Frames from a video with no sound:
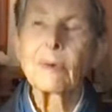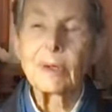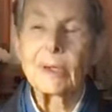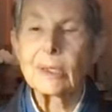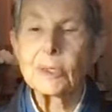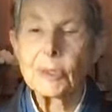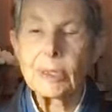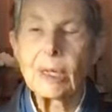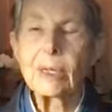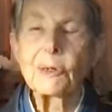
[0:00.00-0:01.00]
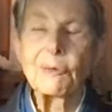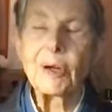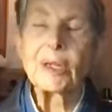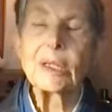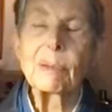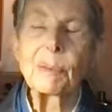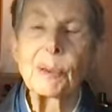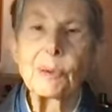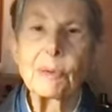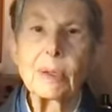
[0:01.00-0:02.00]
let's just say they're far
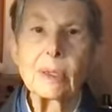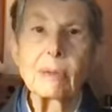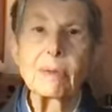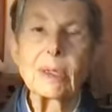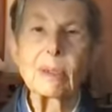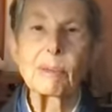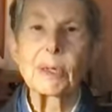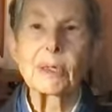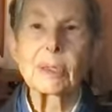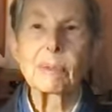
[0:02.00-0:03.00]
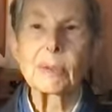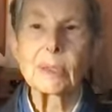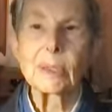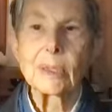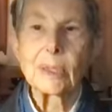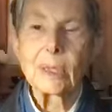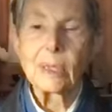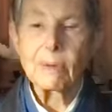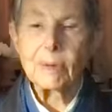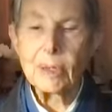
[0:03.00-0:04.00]
deeper than the Vinaya precepts.
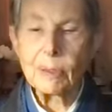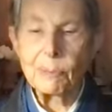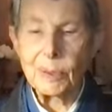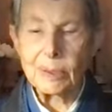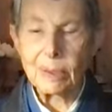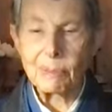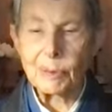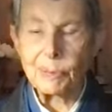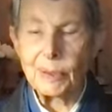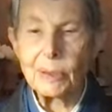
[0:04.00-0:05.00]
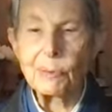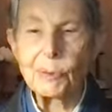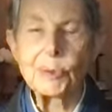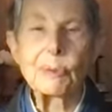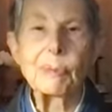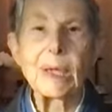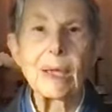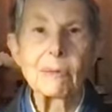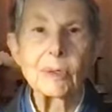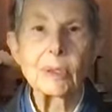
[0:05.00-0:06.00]
The Vinaya precepts are really rules of
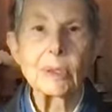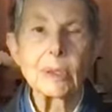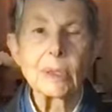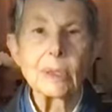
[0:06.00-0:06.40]
behavior,